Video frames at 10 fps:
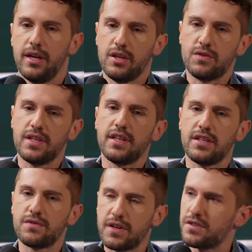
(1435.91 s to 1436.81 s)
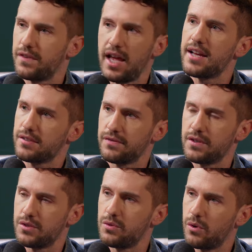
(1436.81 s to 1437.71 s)
you see that these French
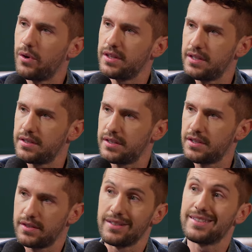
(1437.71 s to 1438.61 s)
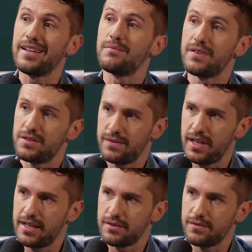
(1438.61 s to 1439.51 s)
philosophers who coined these things are the same French
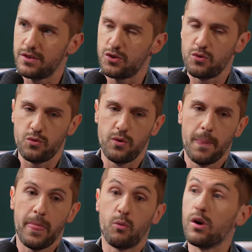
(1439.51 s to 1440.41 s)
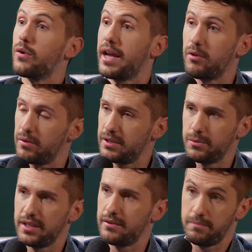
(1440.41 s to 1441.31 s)
philosophers who were okay with, with